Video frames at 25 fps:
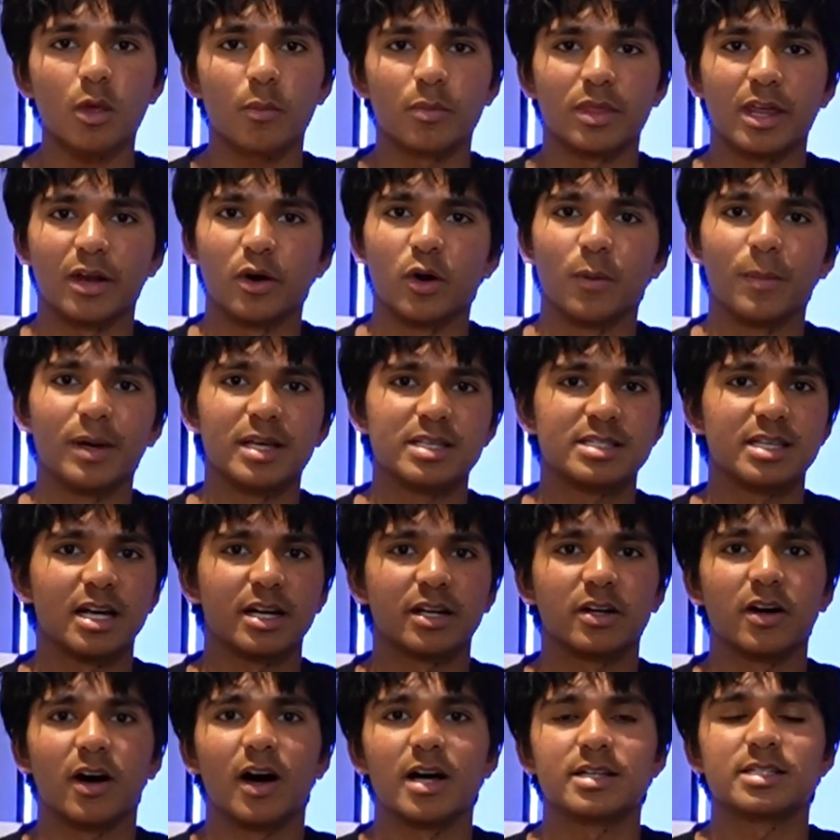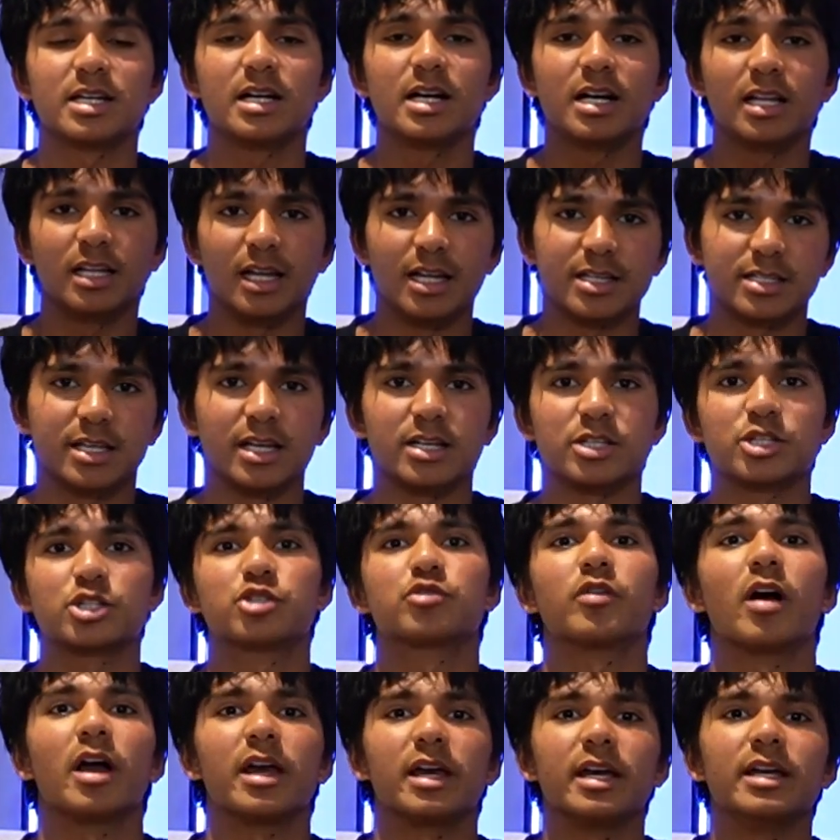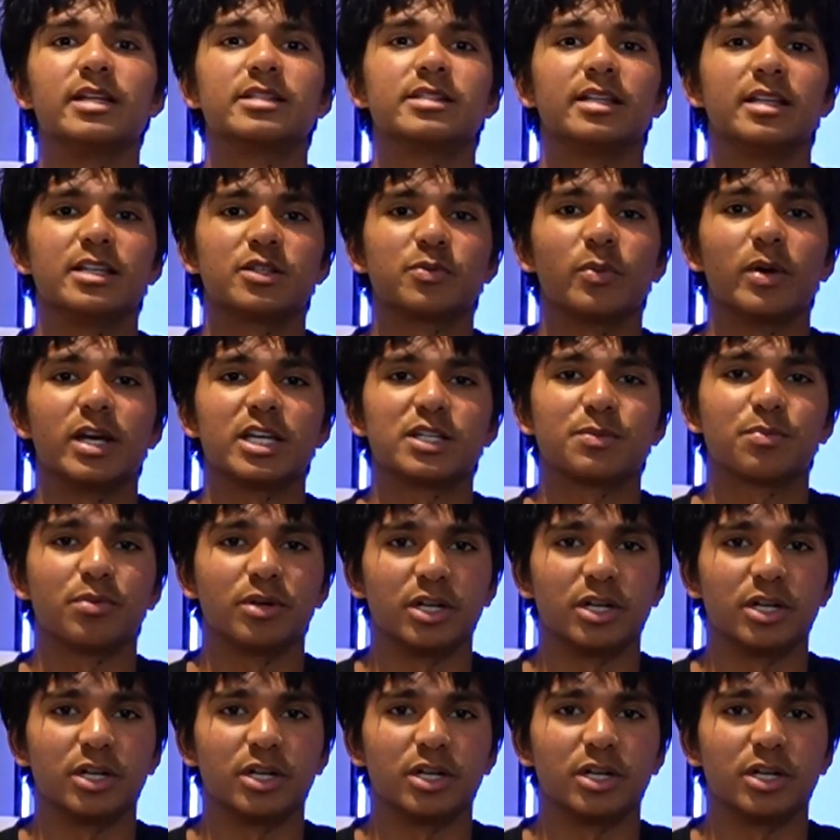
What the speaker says: That all being said, guys, let's get straight into this week's